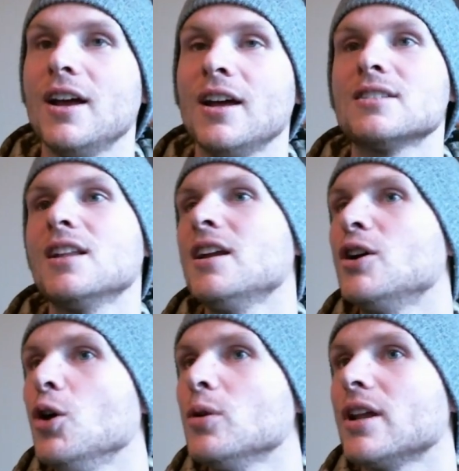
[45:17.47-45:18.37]
and it's letting
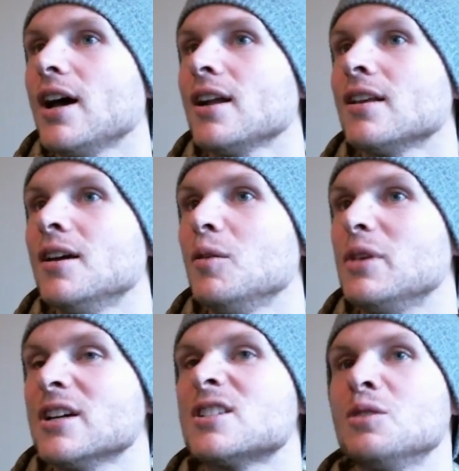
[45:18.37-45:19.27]
go of that
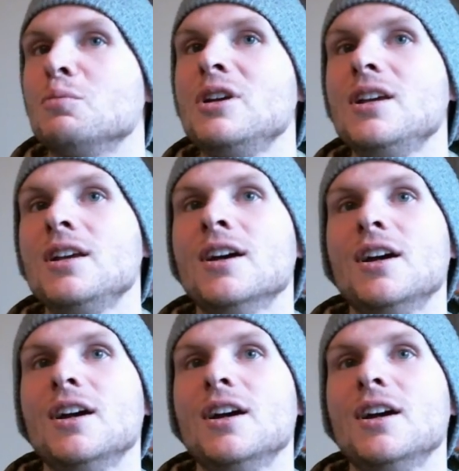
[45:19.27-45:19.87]
because to me,